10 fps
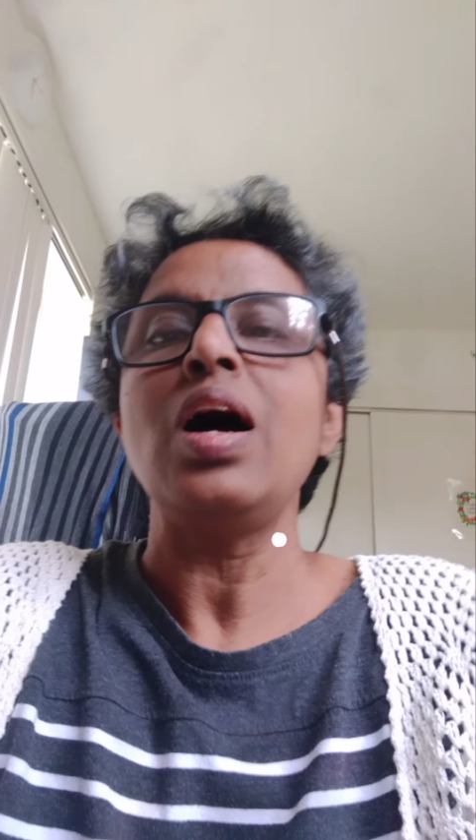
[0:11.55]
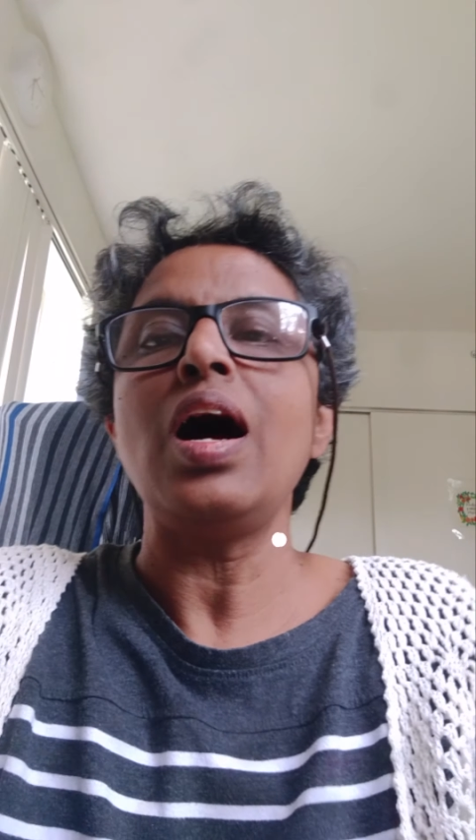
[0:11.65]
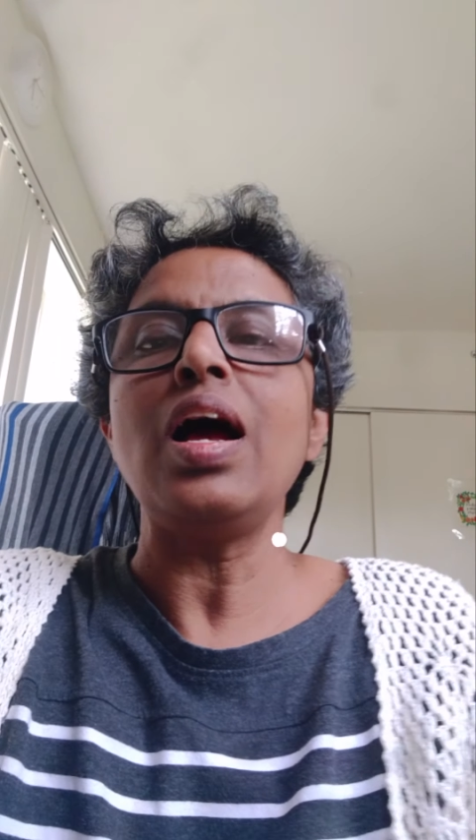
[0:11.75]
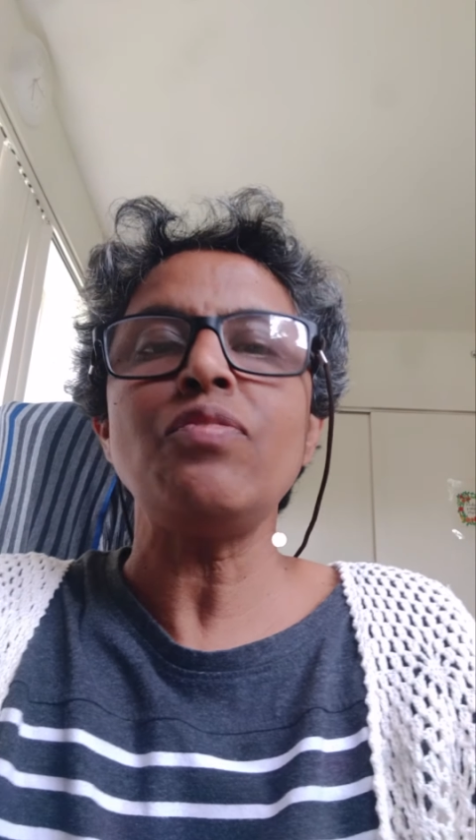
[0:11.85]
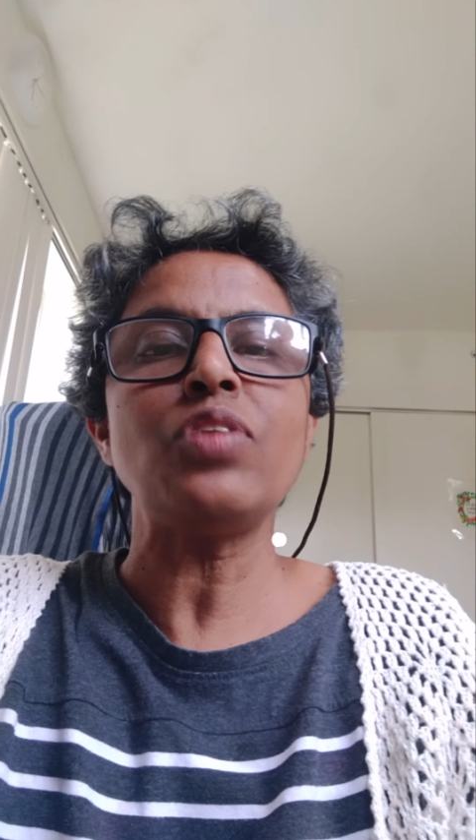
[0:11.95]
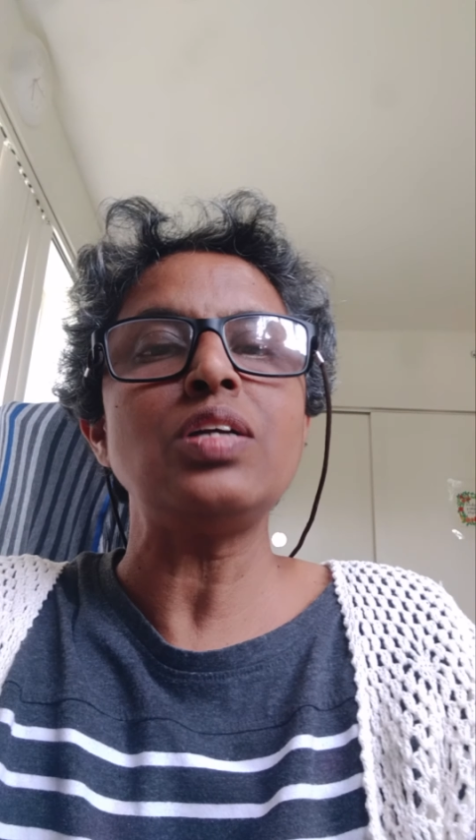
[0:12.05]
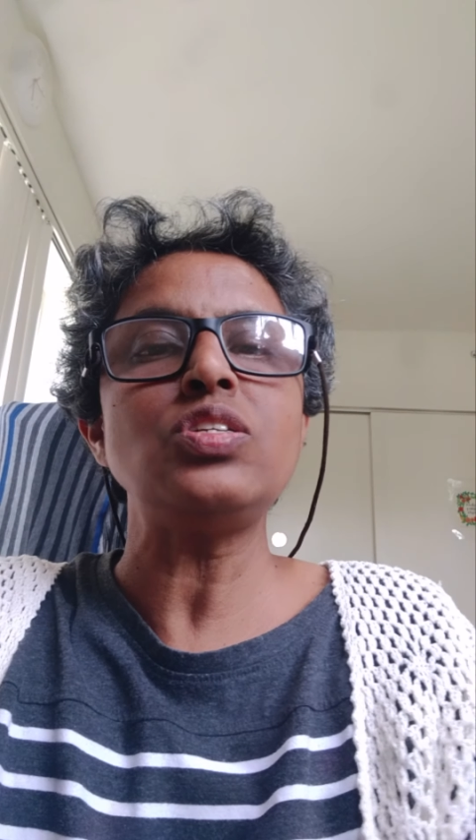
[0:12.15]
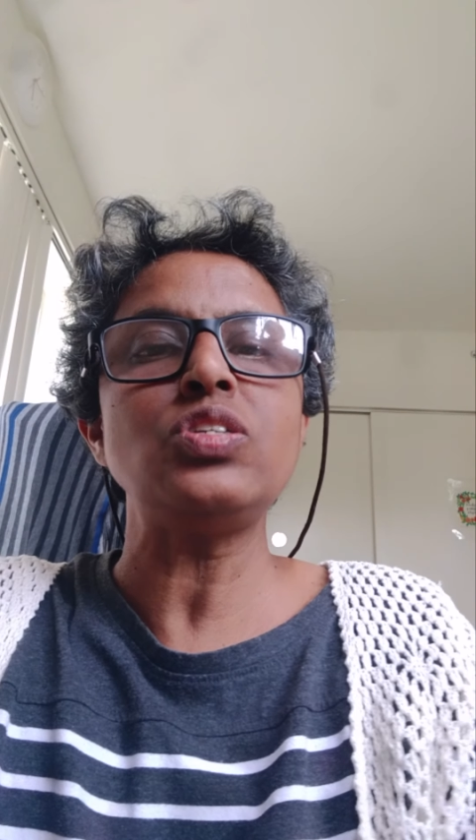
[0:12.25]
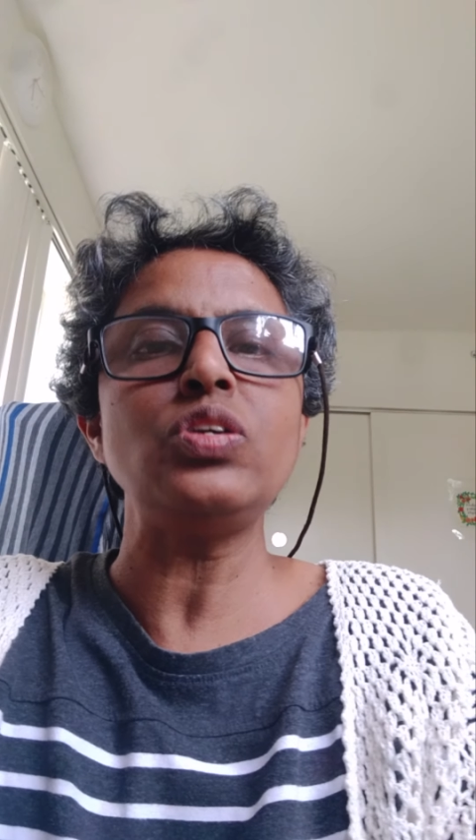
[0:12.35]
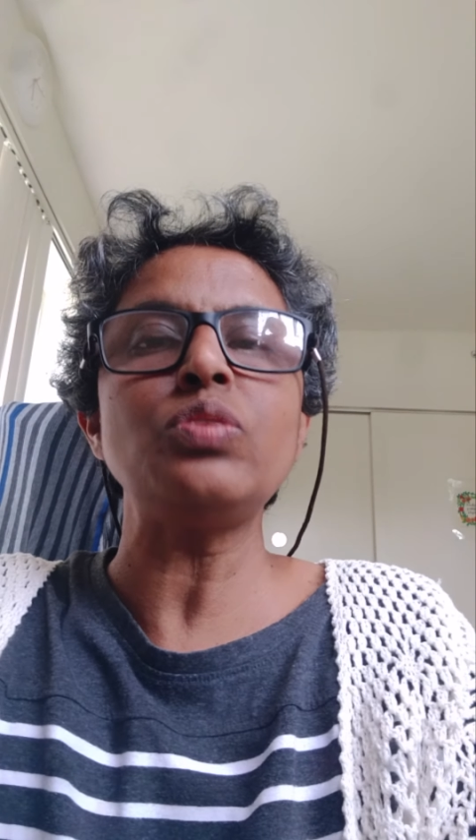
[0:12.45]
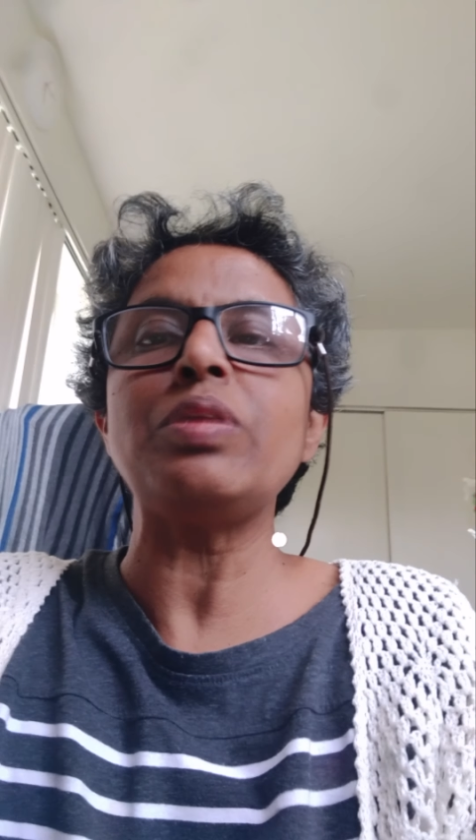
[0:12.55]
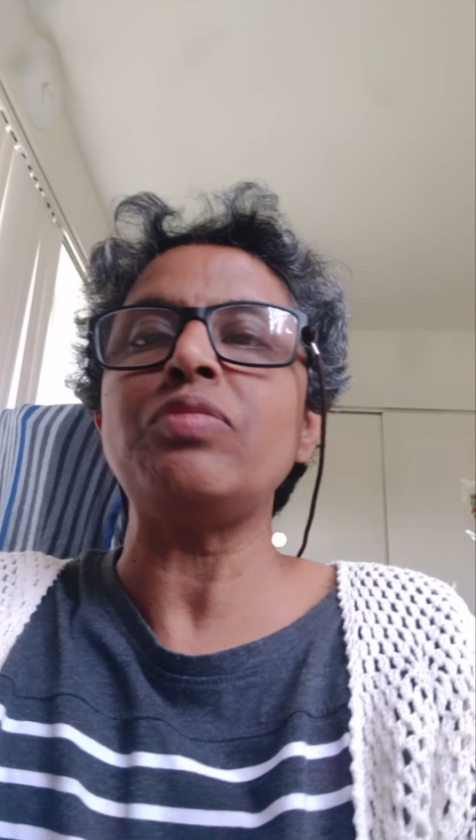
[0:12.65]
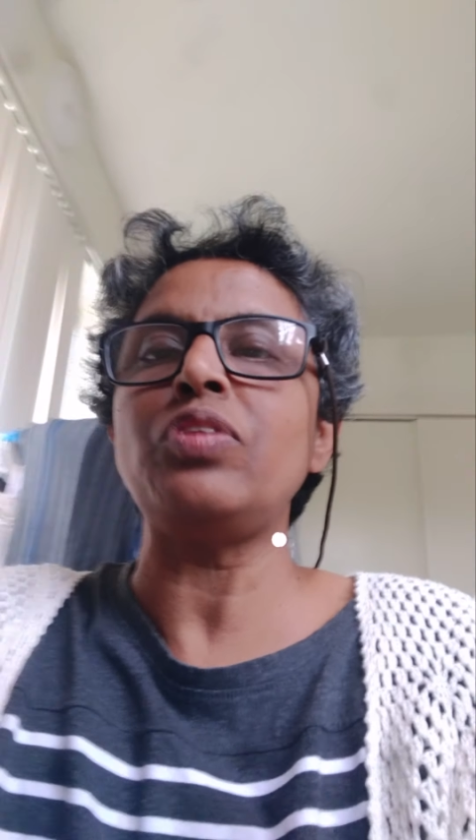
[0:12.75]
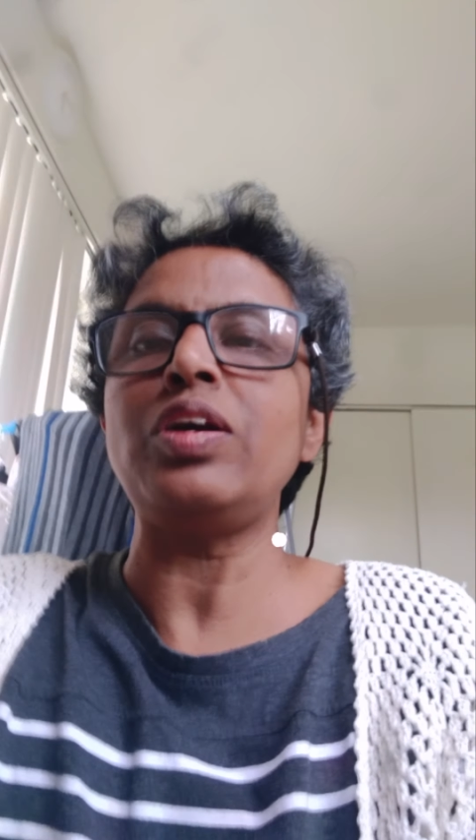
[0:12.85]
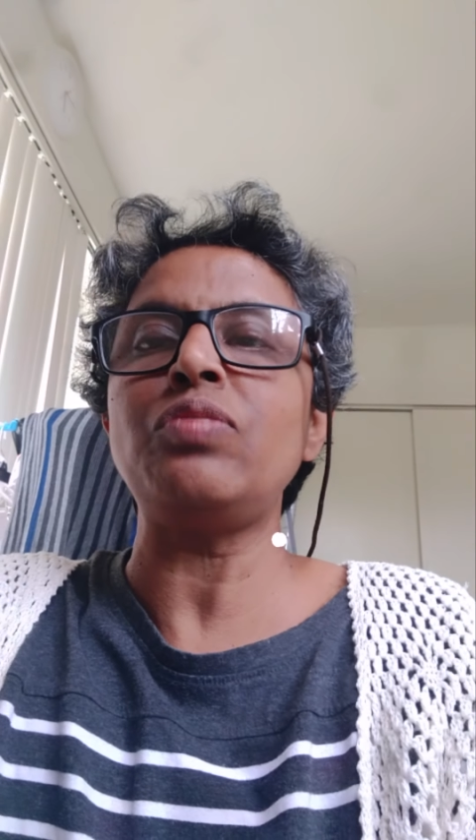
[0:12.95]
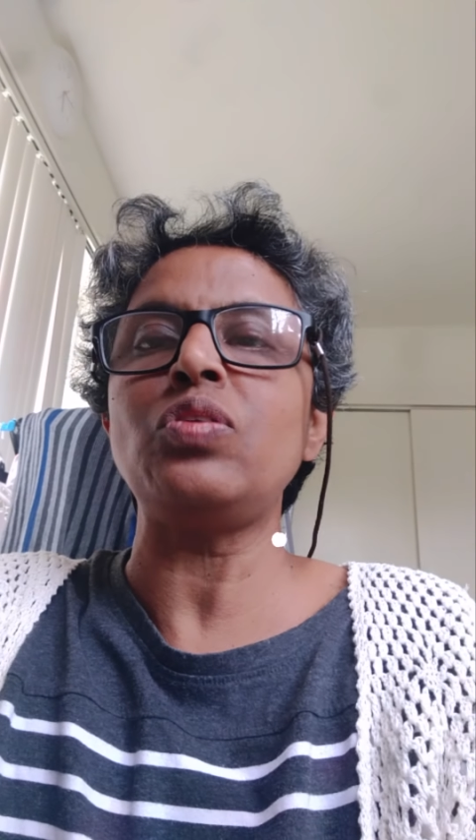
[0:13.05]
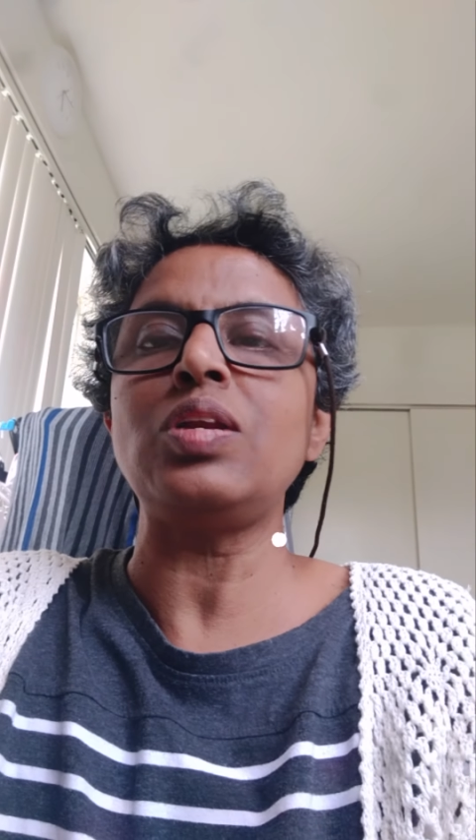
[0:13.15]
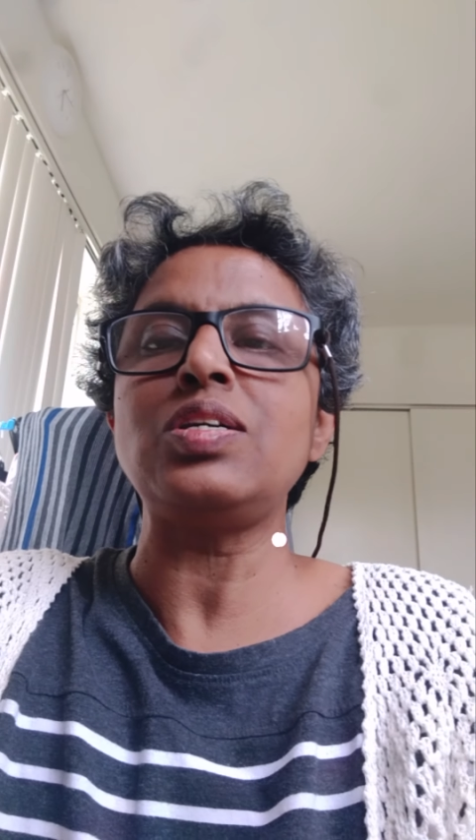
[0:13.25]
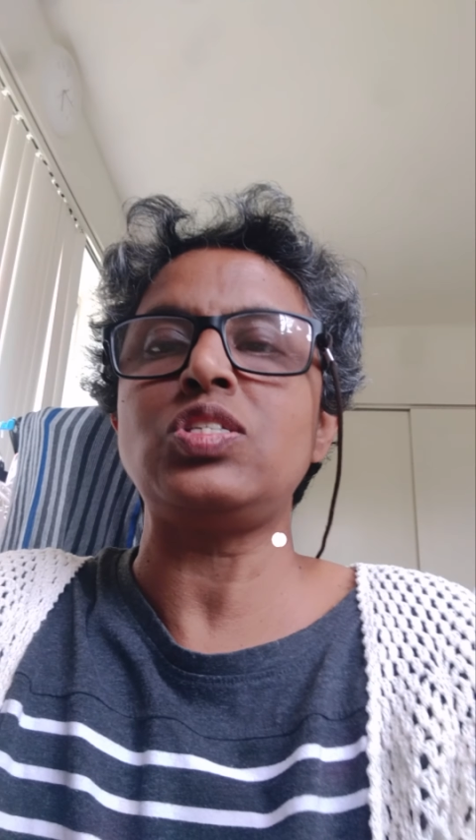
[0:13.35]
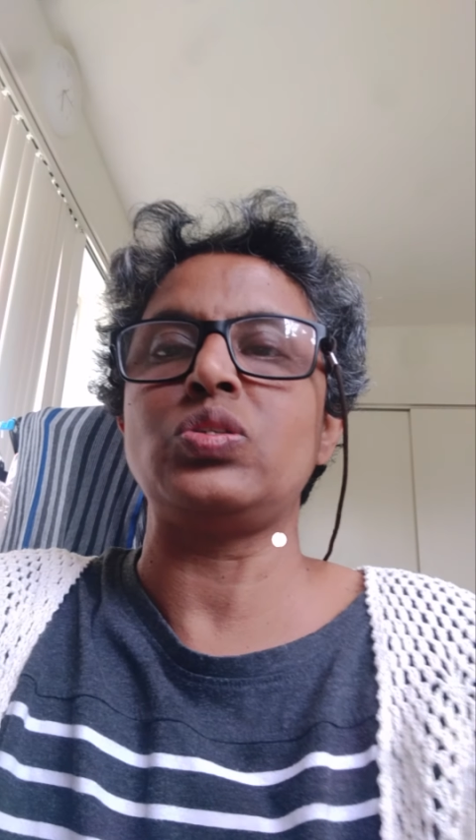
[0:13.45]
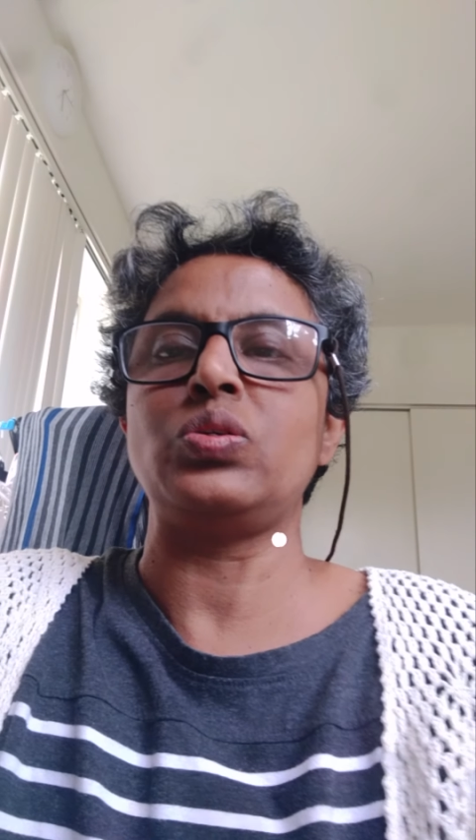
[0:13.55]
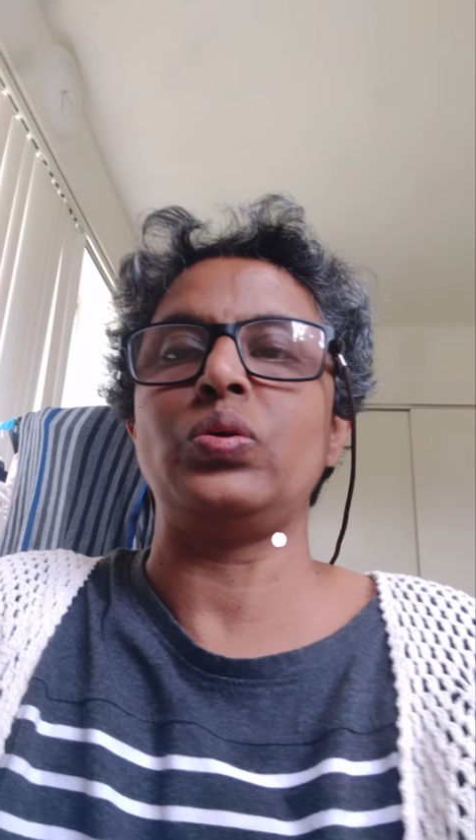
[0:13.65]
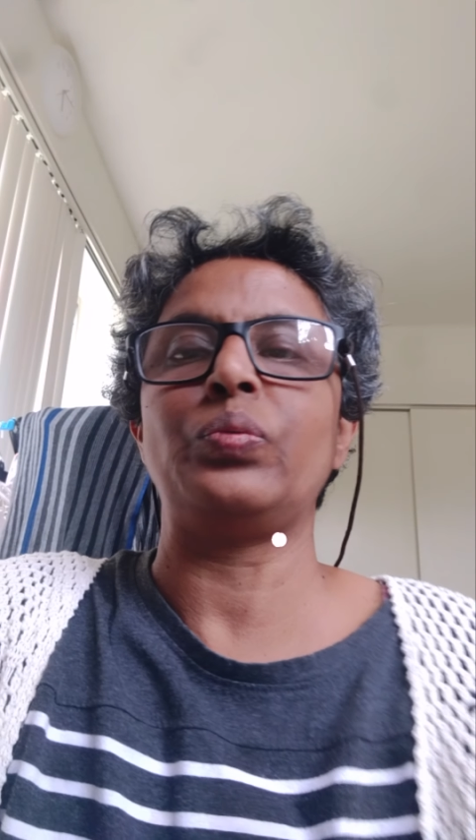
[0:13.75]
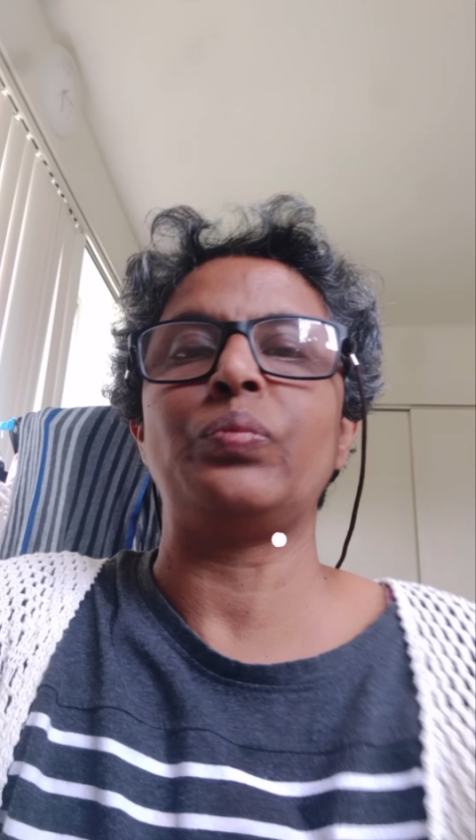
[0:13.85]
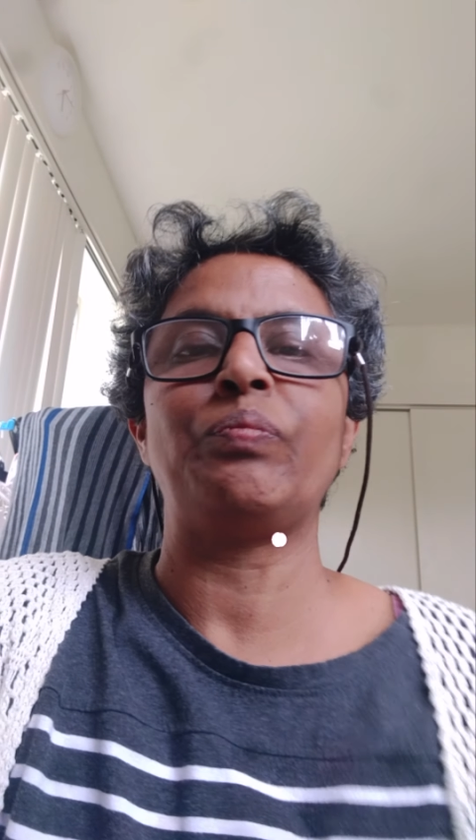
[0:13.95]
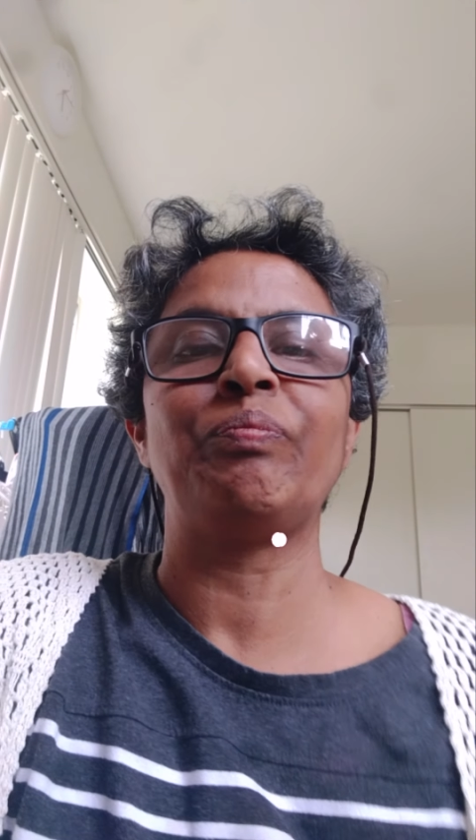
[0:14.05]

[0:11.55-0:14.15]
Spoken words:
I have continued my faithfulness to you.